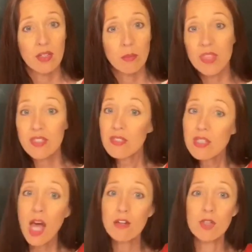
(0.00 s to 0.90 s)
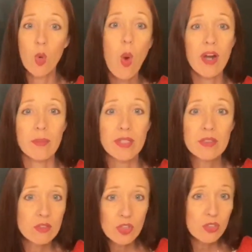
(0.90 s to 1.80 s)
But this is not a requirement,
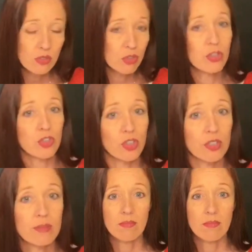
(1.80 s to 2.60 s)
it just looks good.